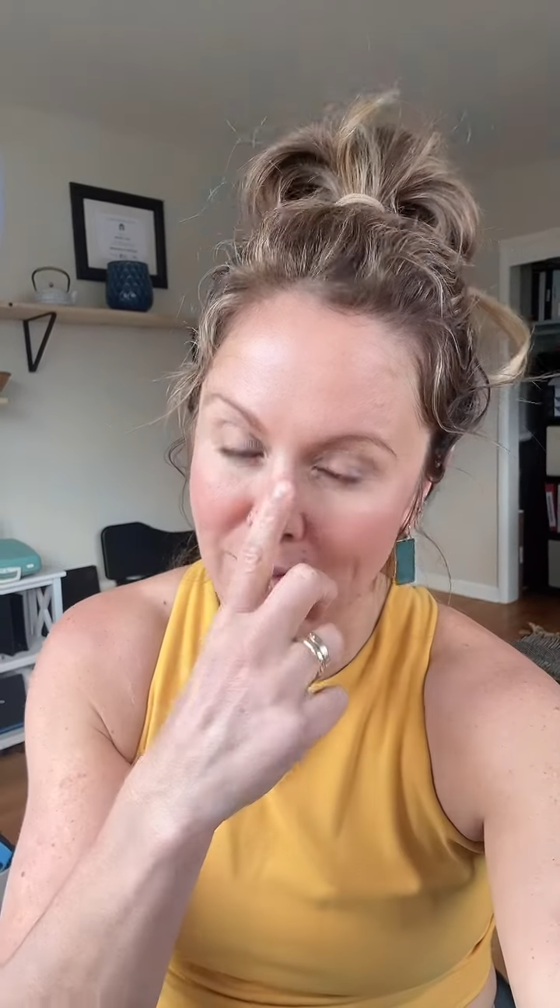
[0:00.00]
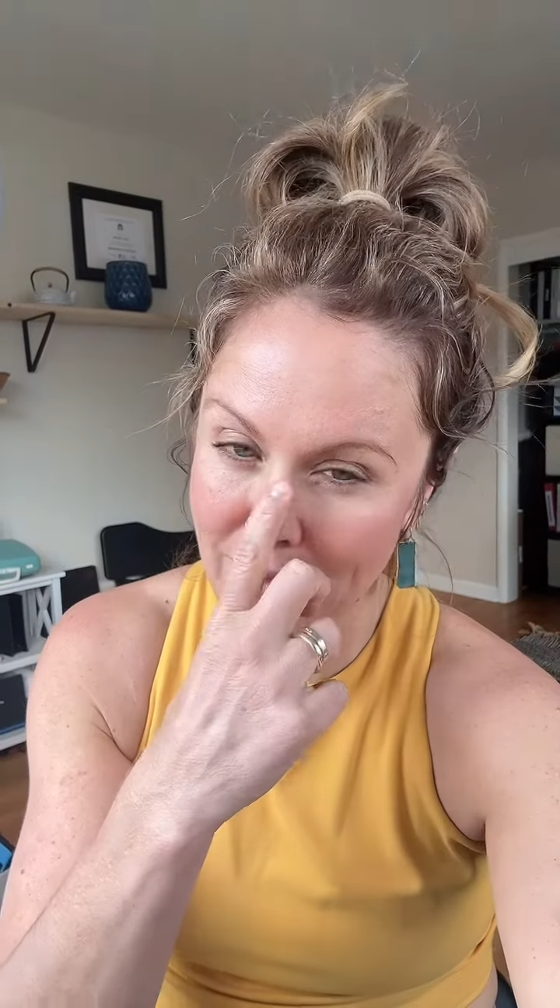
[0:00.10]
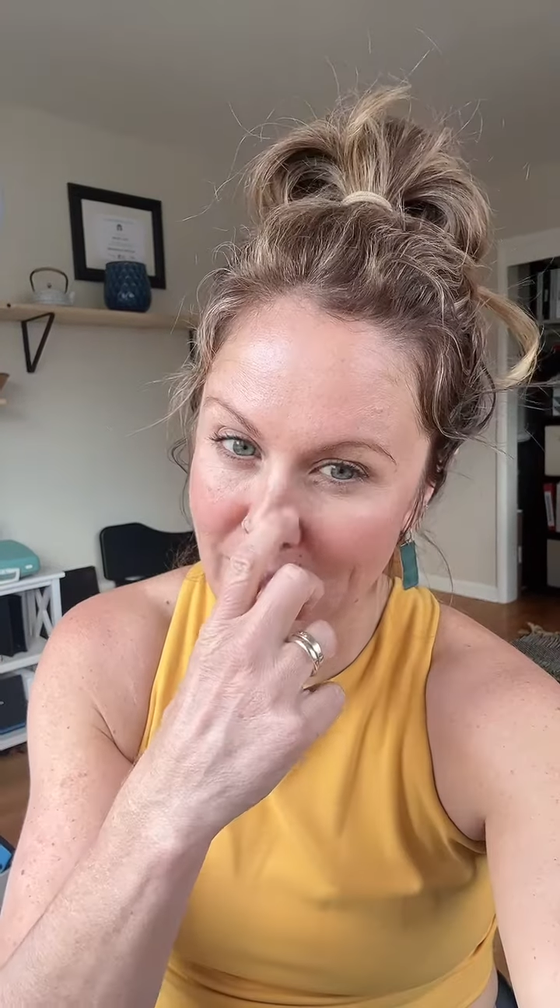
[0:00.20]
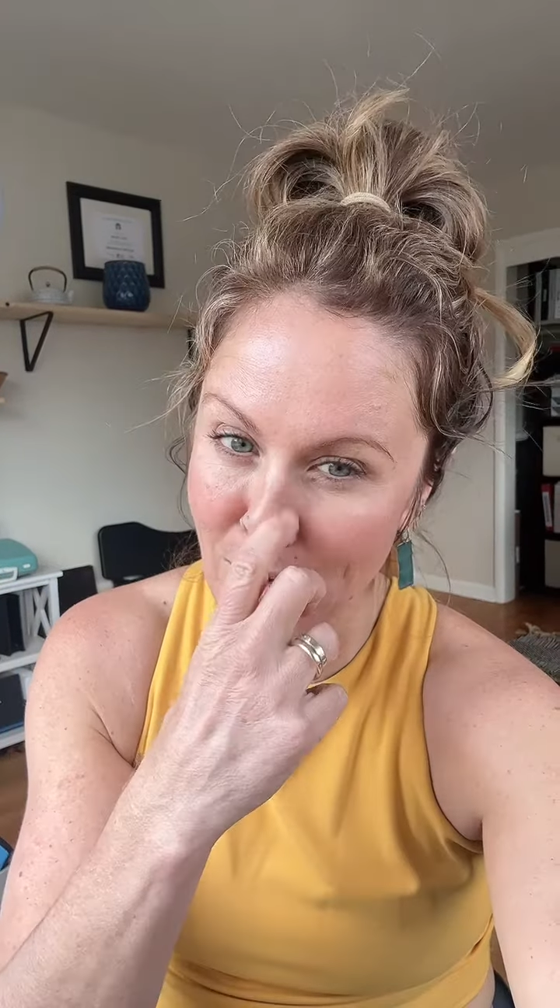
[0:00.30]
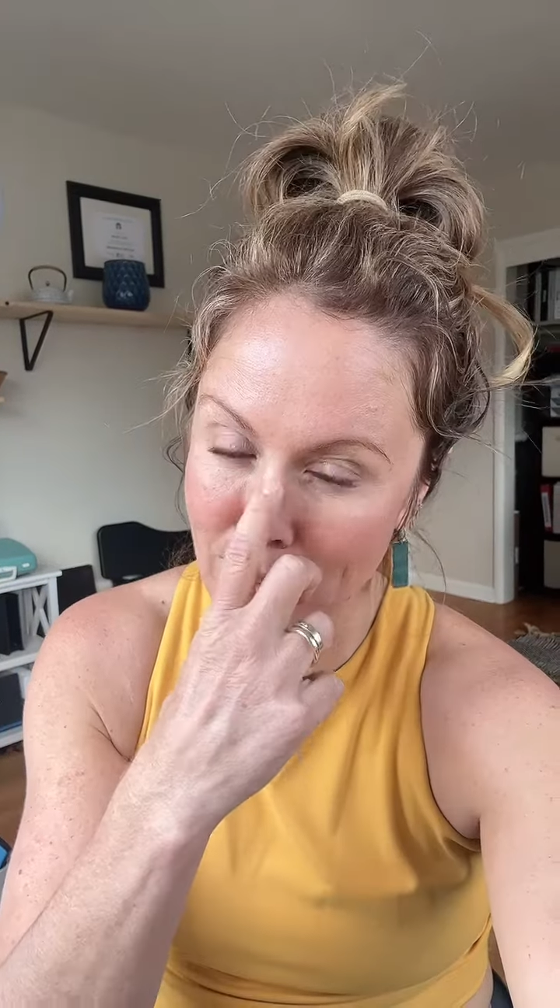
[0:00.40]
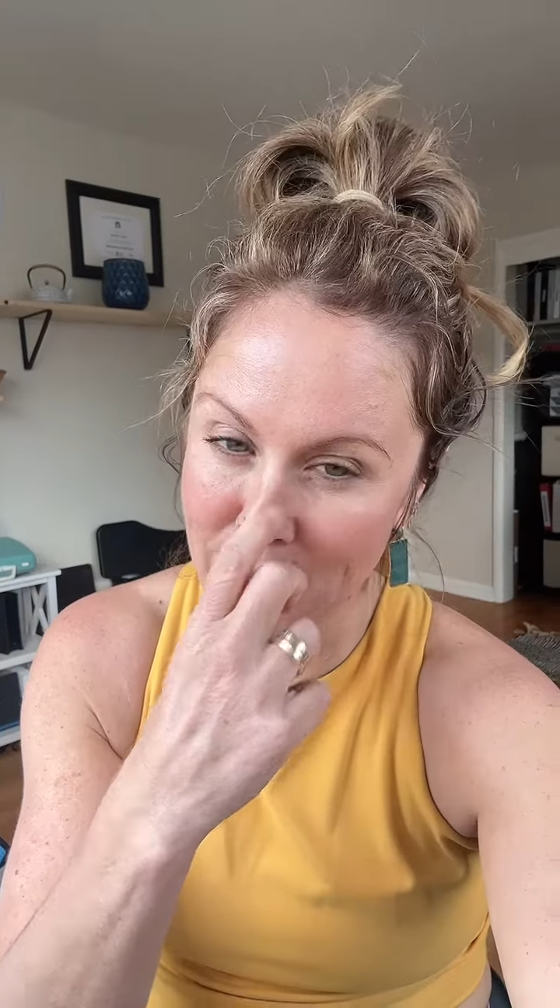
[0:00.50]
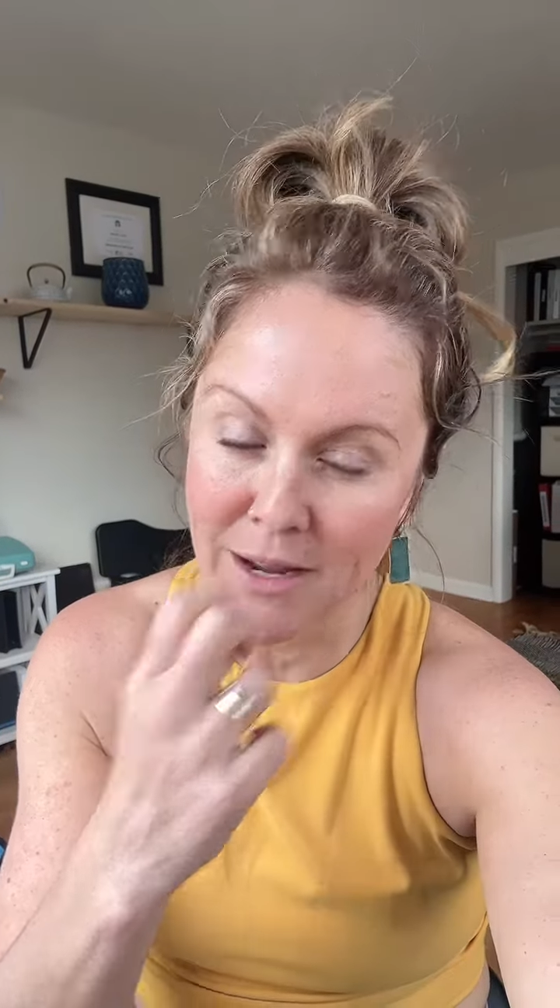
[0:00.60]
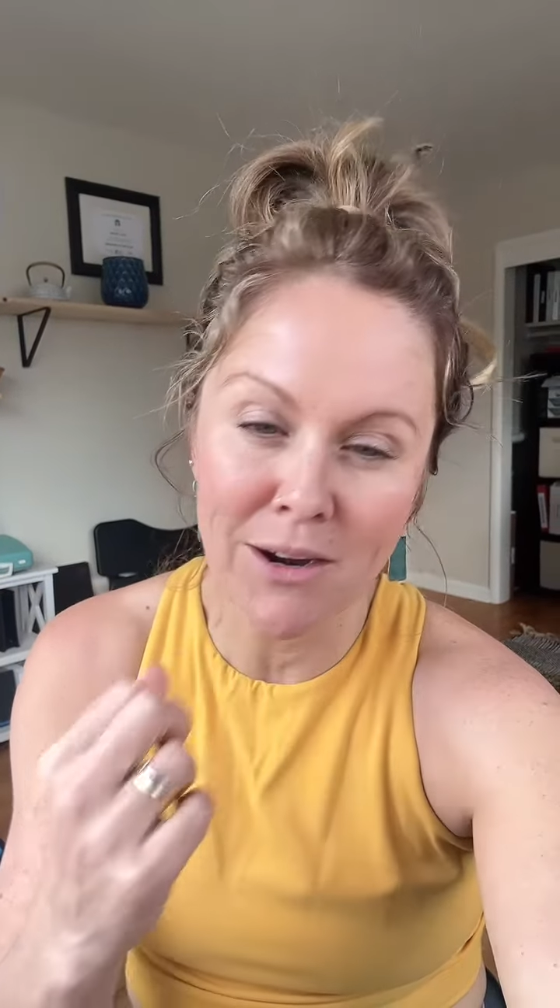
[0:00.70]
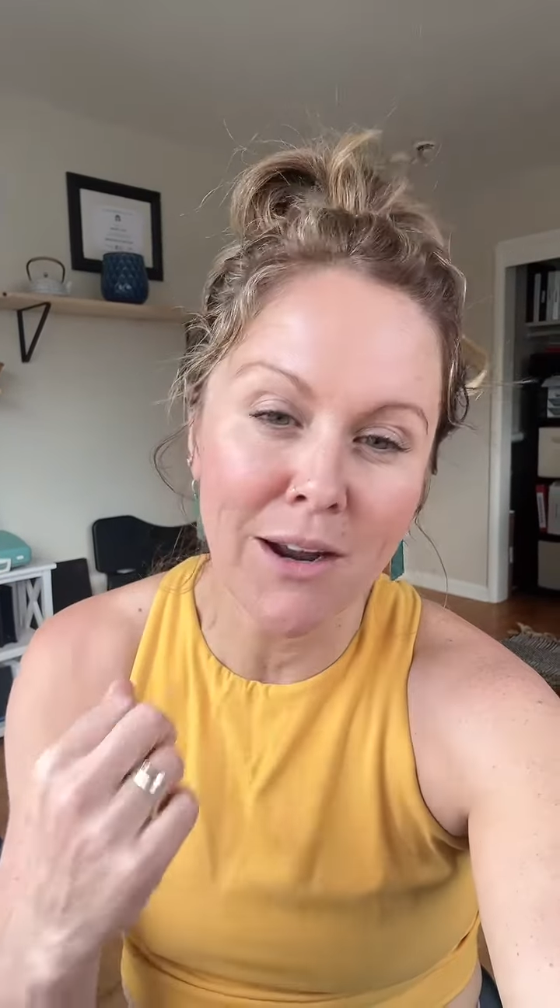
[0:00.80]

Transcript: how hilar-